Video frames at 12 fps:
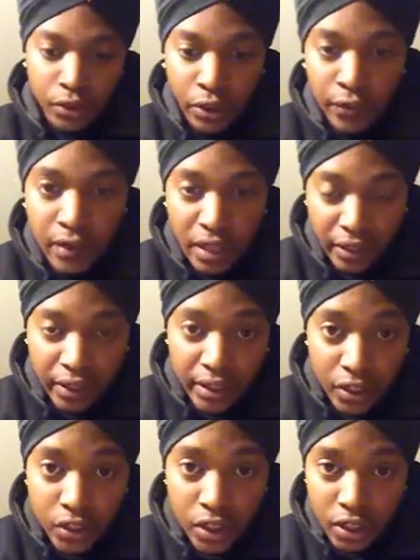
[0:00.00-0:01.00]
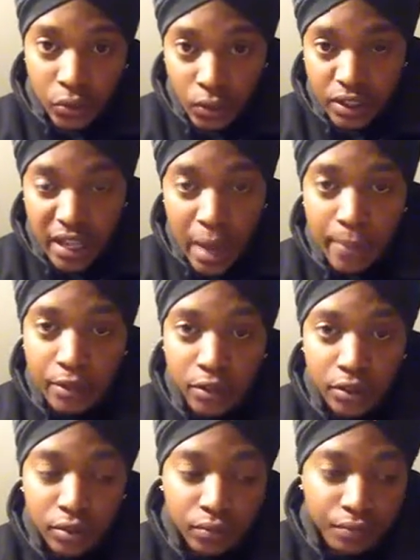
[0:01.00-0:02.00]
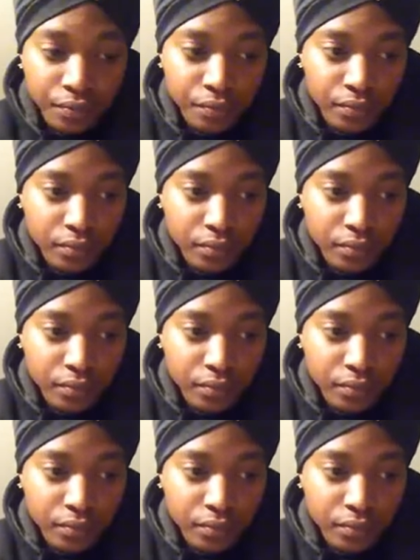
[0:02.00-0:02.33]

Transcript: So if anything unjust was to happen to you,